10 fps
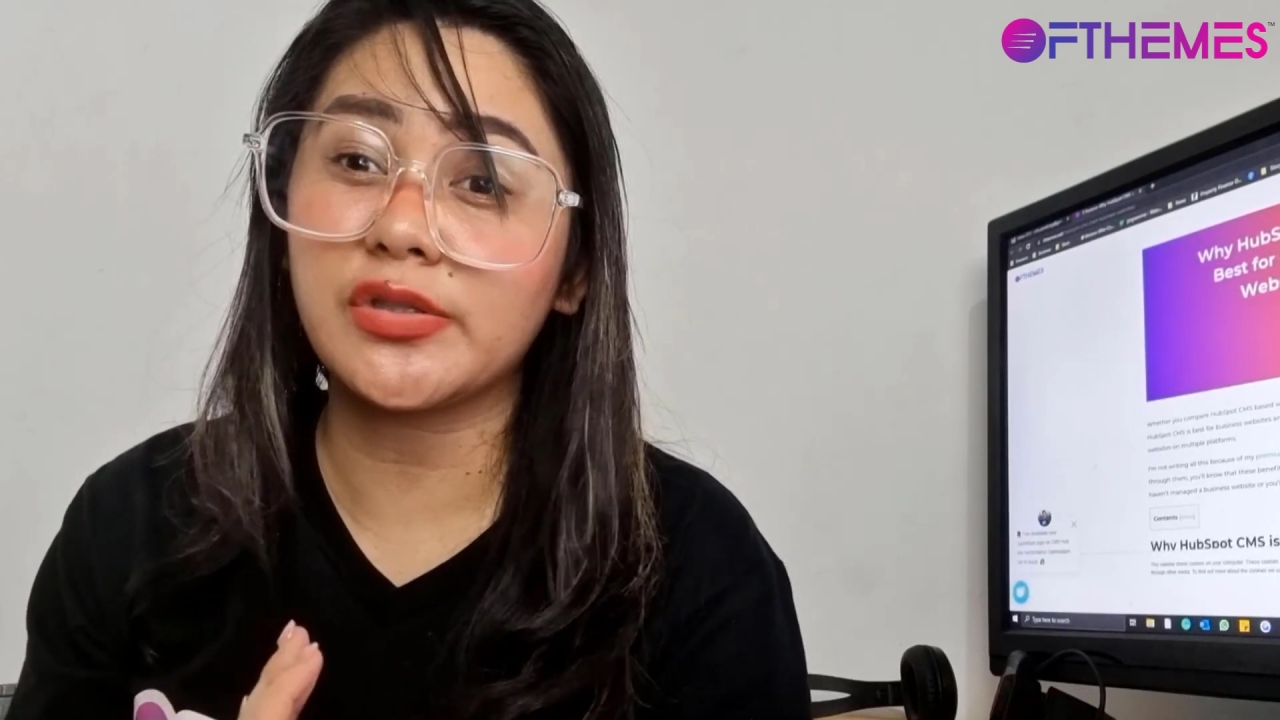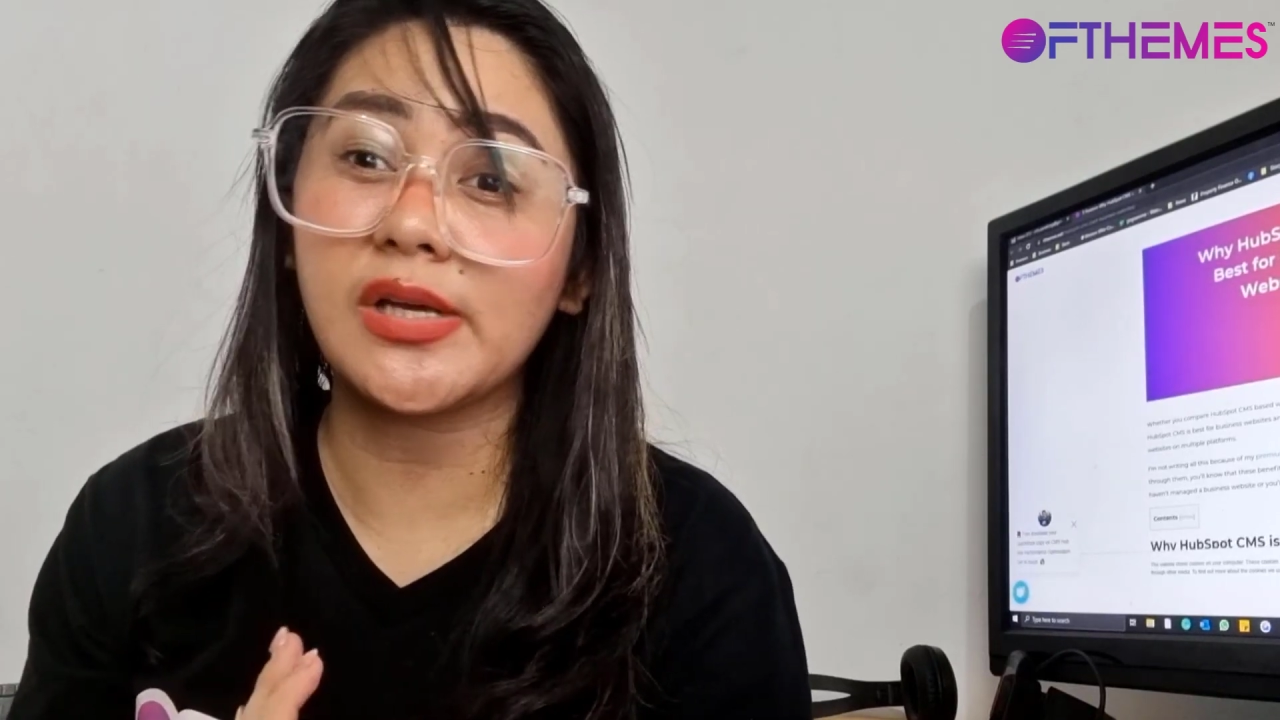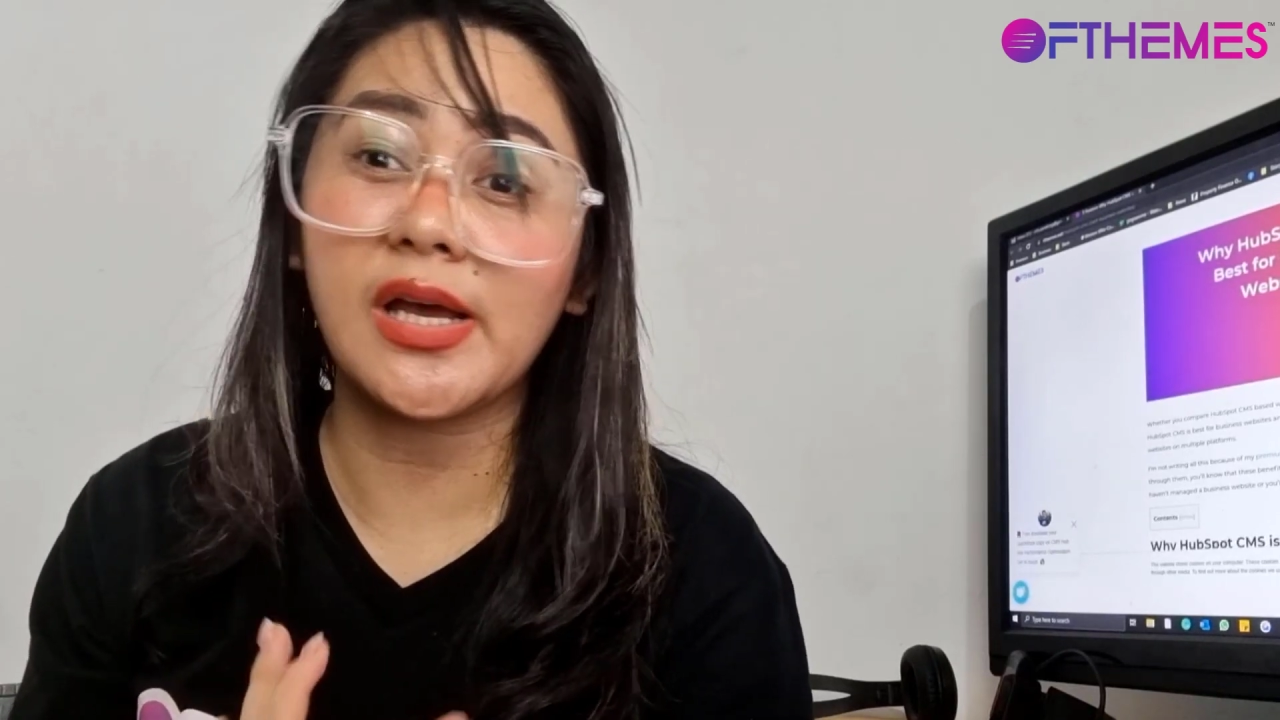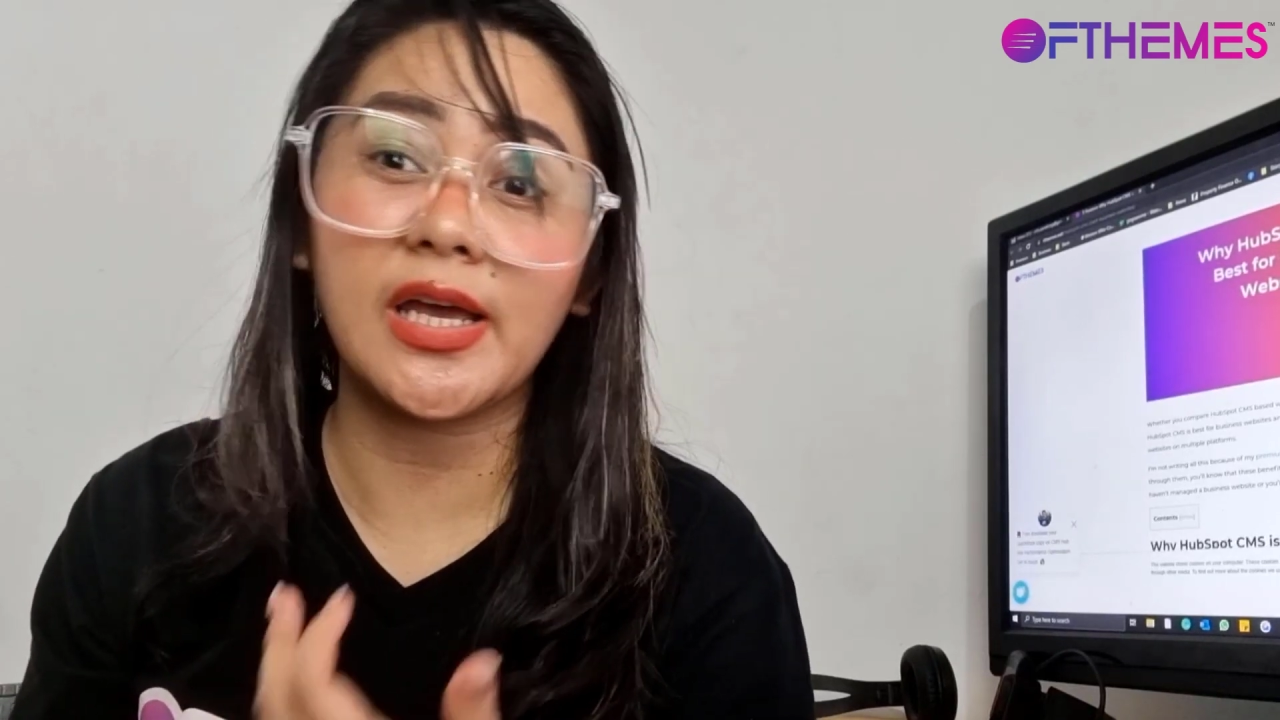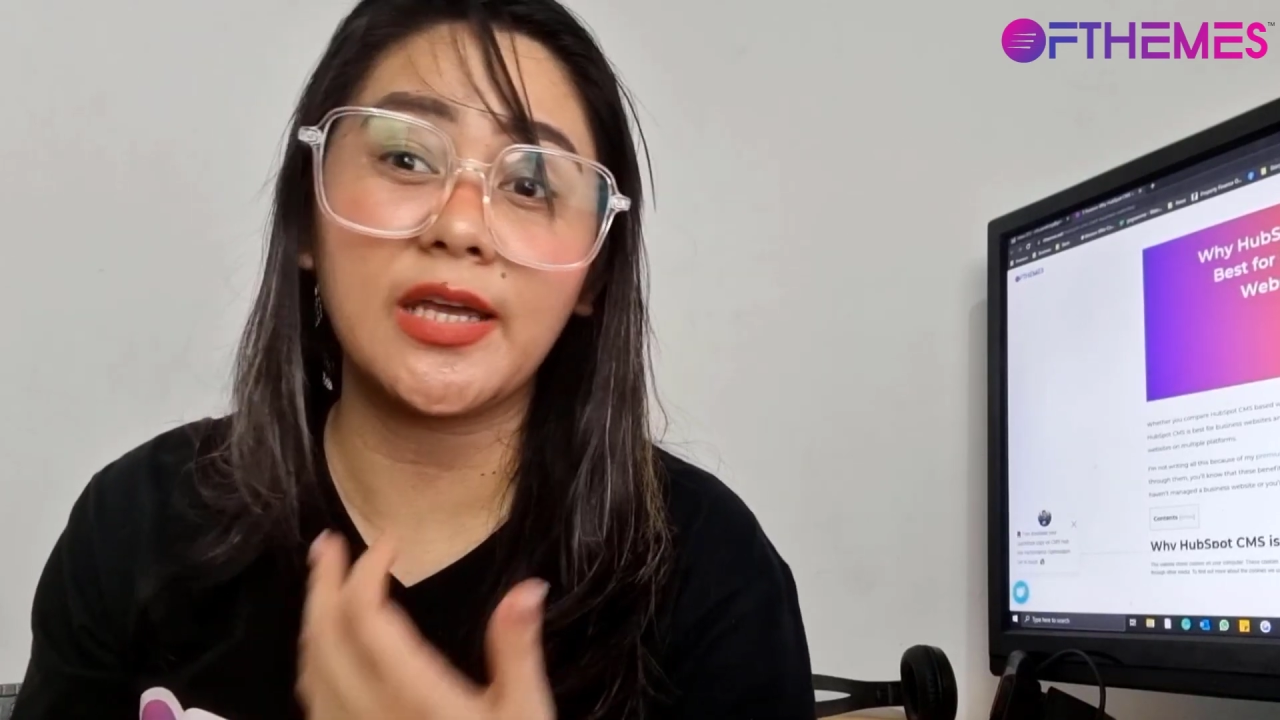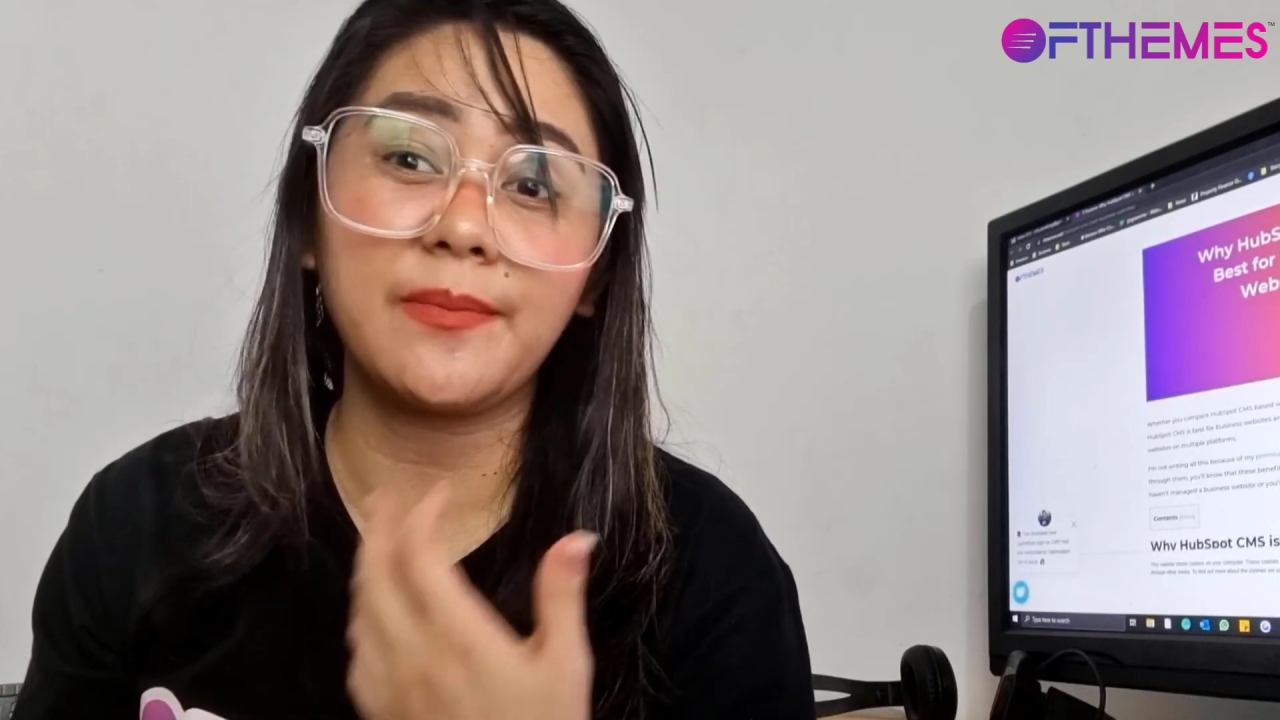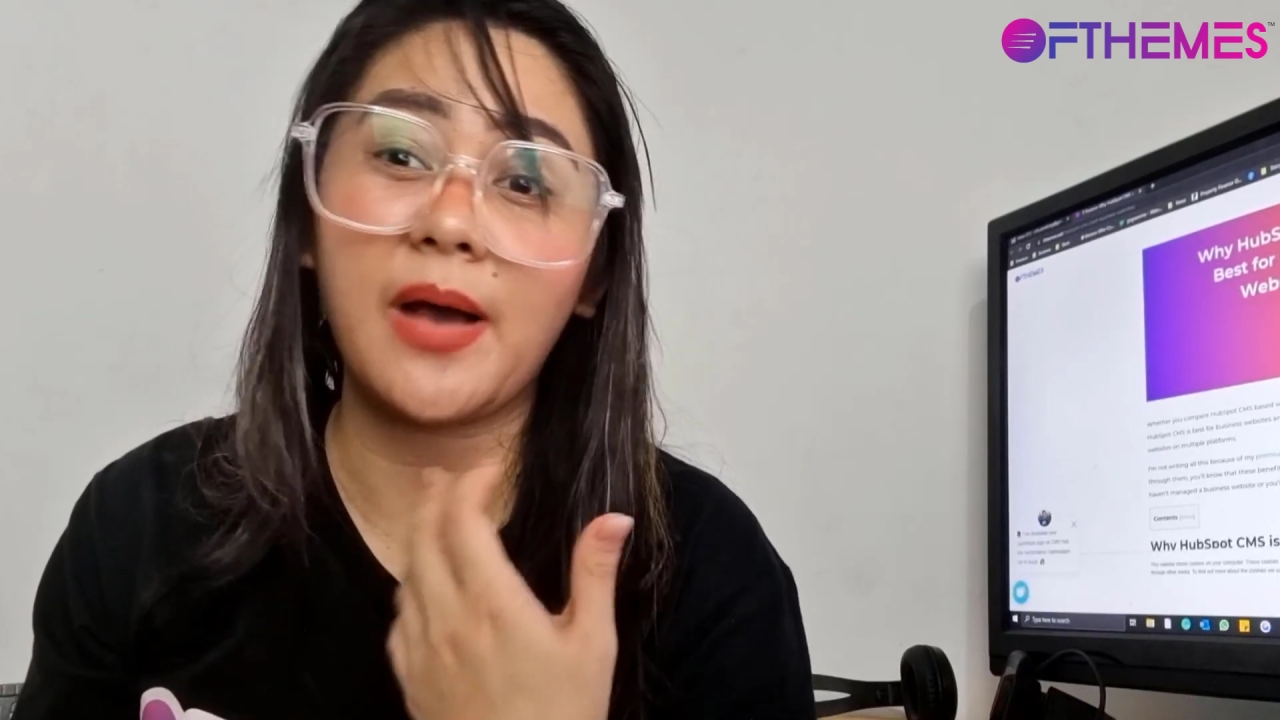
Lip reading: time,